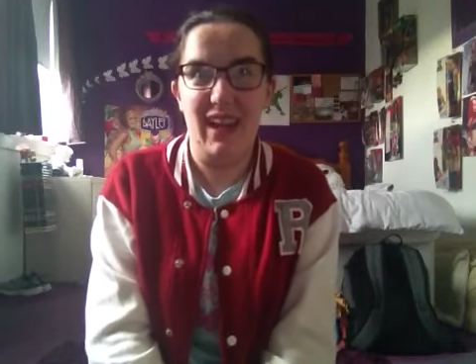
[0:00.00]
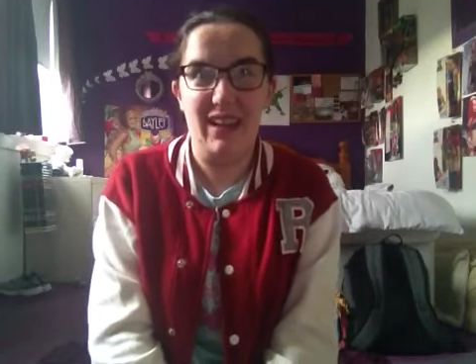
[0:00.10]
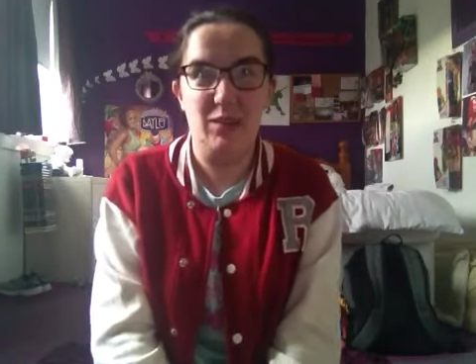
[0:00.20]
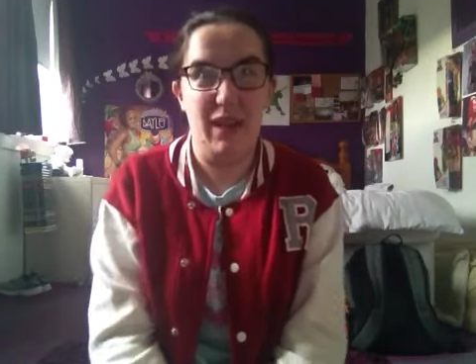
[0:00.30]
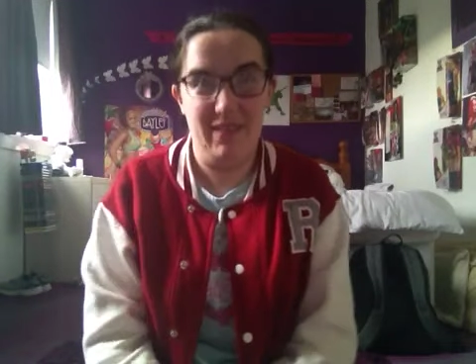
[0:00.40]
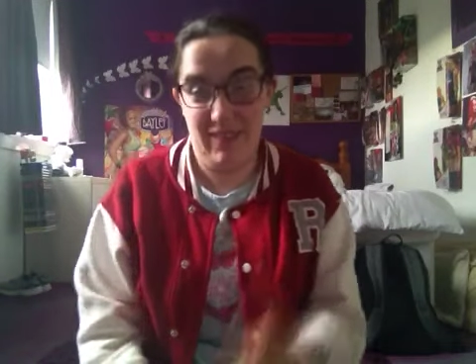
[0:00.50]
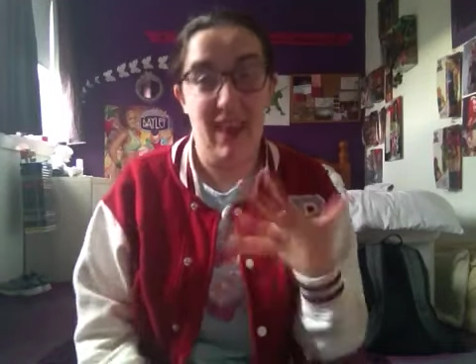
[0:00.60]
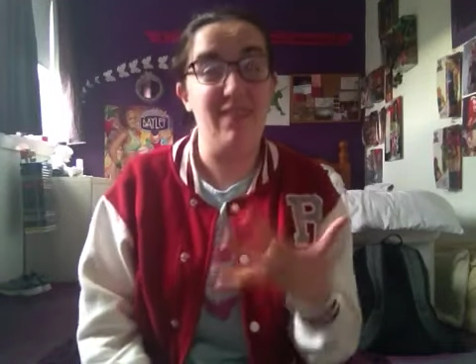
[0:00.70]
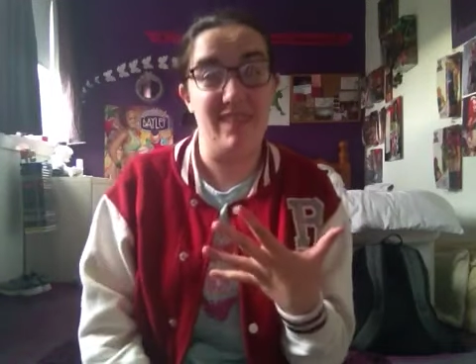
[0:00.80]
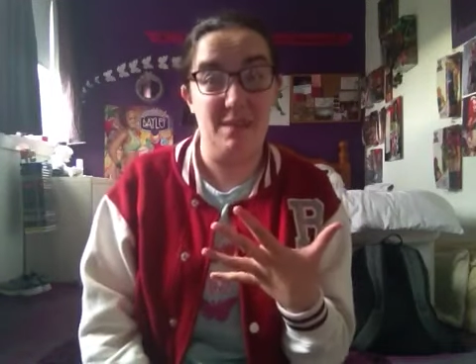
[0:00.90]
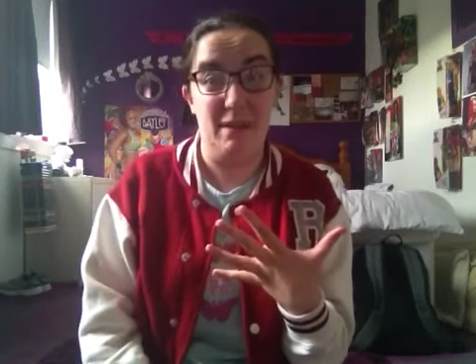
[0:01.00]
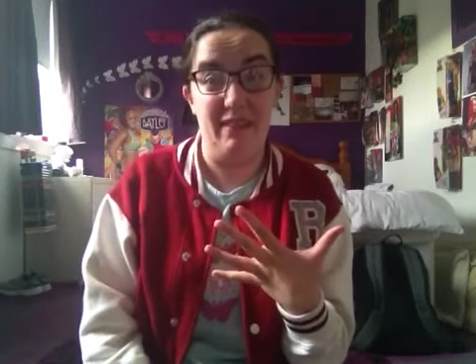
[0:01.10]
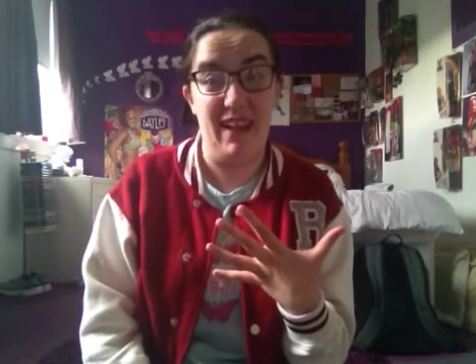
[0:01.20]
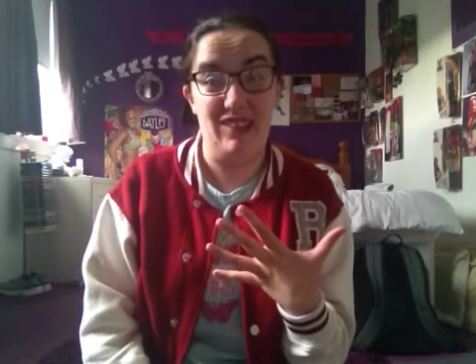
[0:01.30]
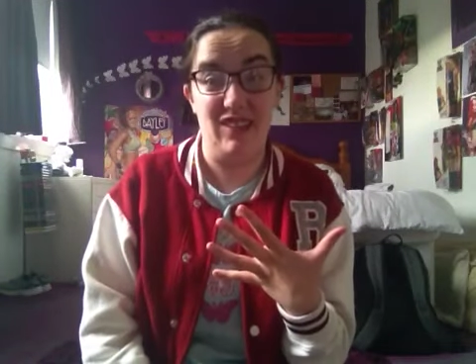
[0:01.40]
And you, if you haven't seen my
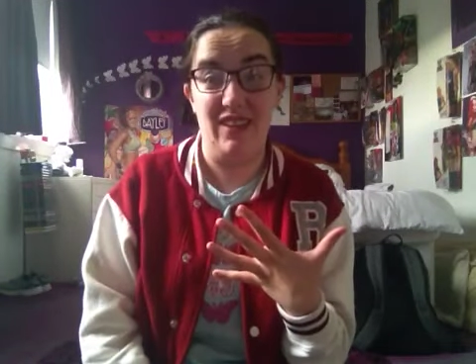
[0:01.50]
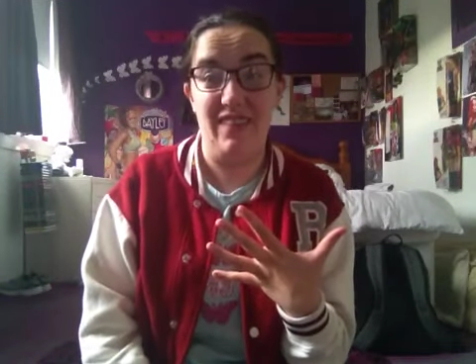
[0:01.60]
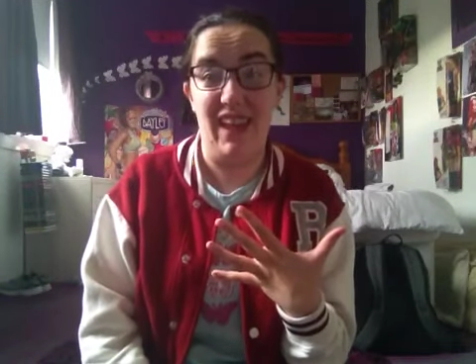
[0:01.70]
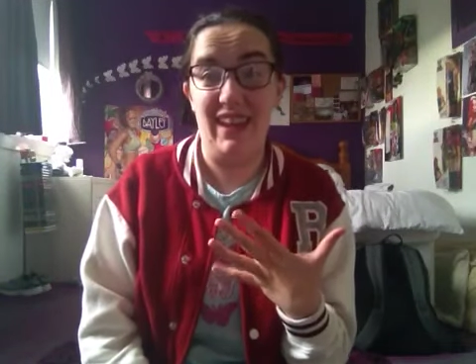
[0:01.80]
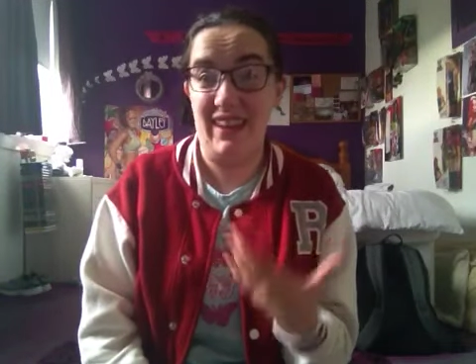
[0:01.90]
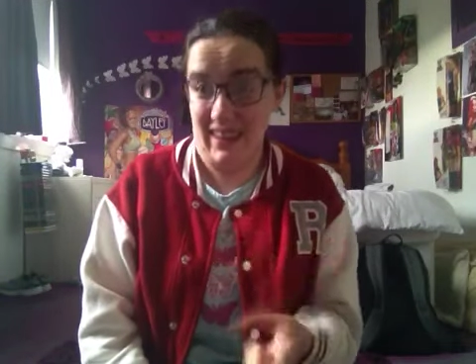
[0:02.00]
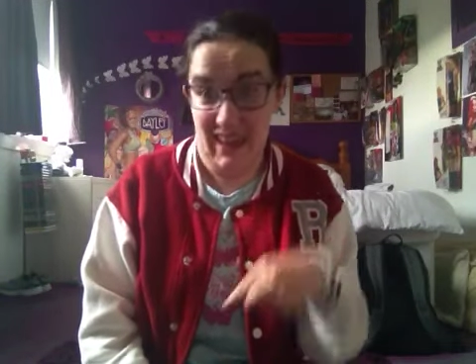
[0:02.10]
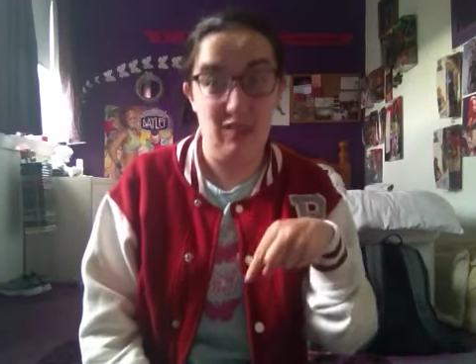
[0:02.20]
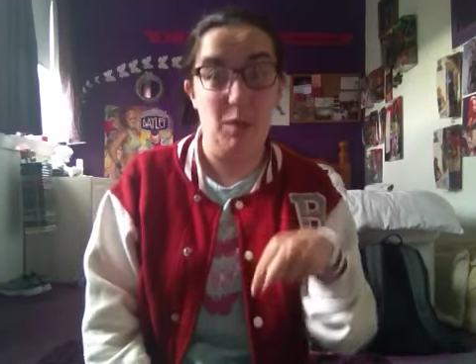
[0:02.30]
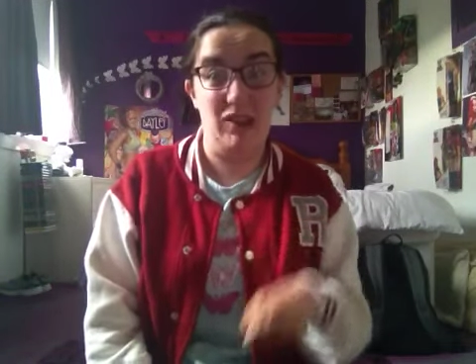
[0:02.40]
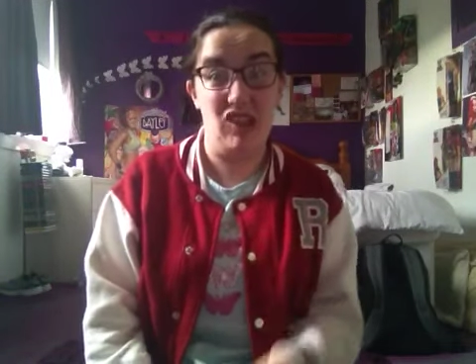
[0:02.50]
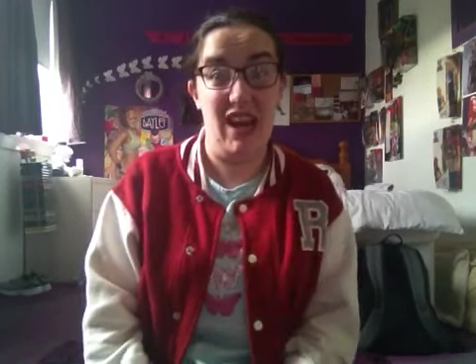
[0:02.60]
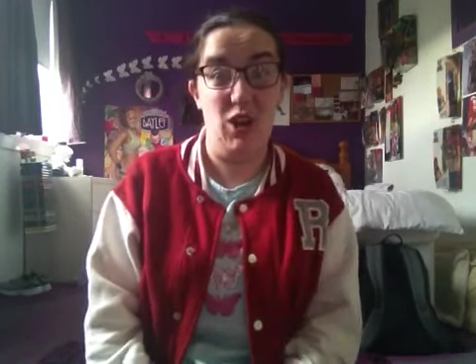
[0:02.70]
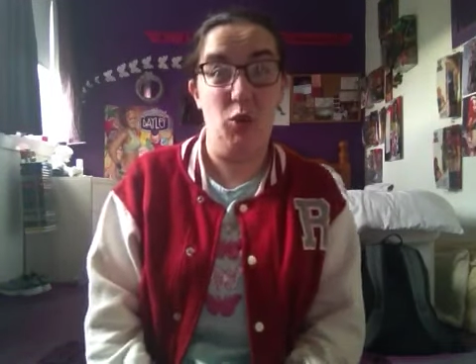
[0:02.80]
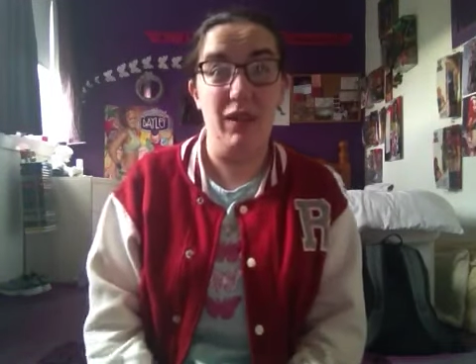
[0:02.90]
reaction of that, get to my
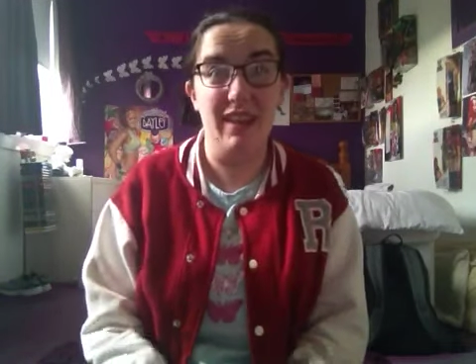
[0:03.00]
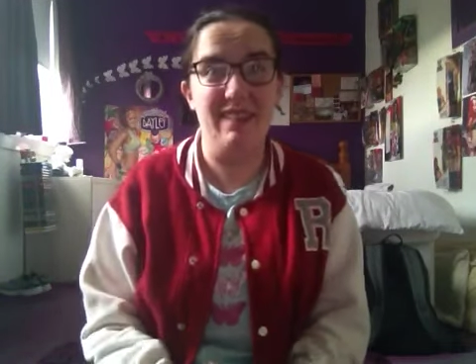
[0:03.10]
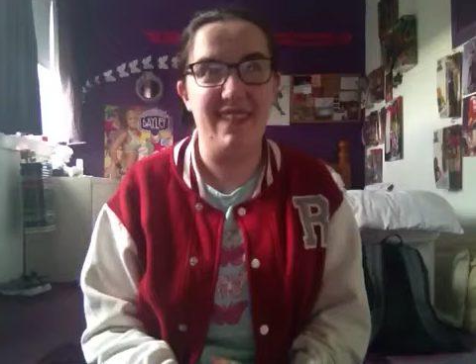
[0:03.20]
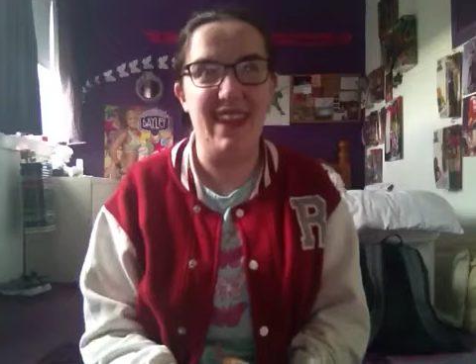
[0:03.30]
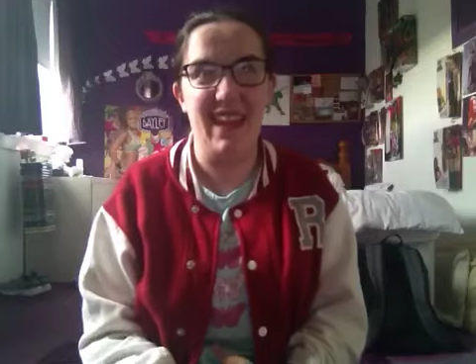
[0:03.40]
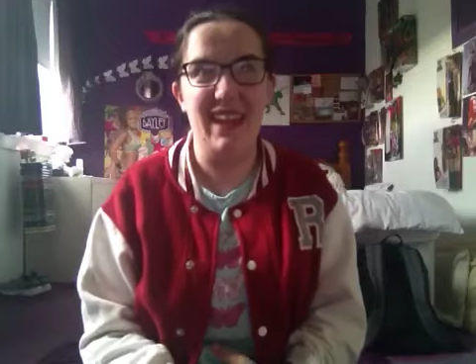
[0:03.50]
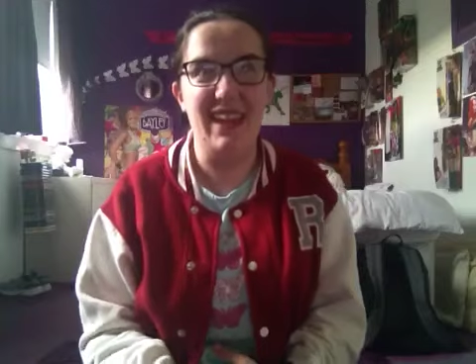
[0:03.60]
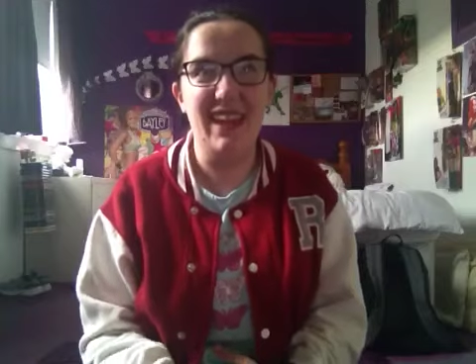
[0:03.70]
channel and see it